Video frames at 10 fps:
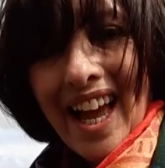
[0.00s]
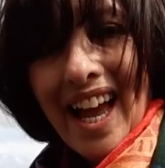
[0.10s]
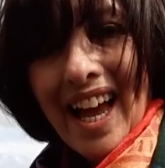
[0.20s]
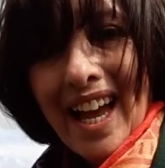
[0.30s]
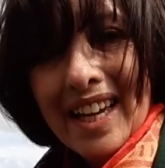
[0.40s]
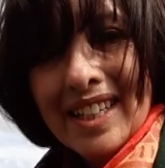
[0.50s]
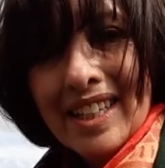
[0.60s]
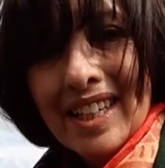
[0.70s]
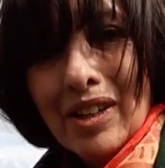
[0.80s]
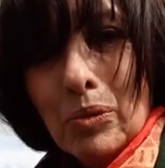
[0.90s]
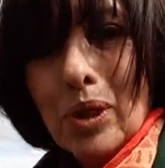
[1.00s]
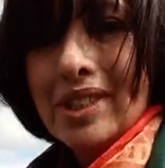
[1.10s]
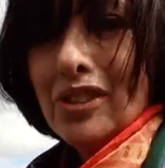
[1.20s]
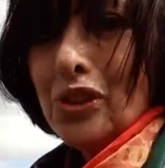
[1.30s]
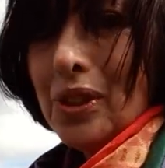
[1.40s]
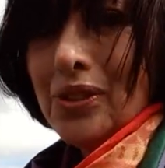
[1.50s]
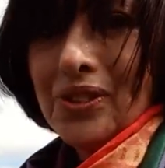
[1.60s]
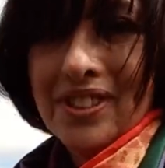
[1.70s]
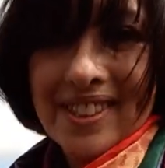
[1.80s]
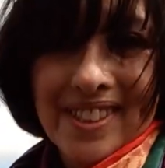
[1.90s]
I was
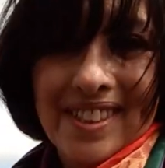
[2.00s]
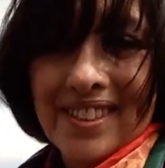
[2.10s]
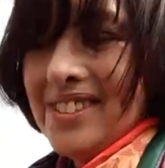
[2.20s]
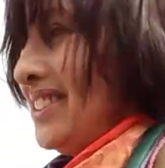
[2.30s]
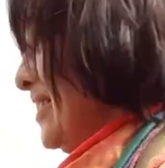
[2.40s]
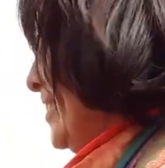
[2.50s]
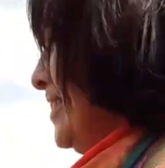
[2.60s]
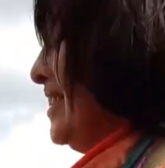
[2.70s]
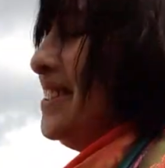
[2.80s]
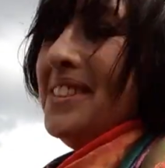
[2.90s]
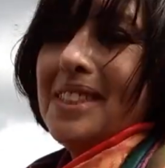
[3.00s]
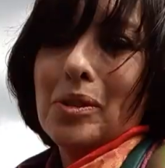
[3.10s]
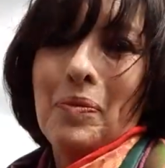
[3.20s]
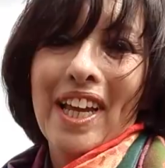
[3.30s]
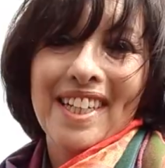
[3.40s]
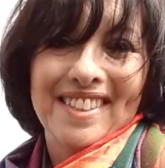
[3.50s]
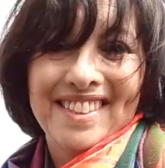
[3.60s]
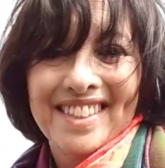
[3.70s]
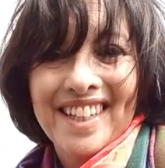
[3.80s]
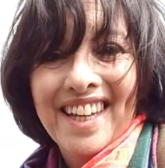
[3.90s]
introduced to this
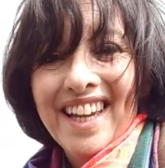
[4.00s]
place.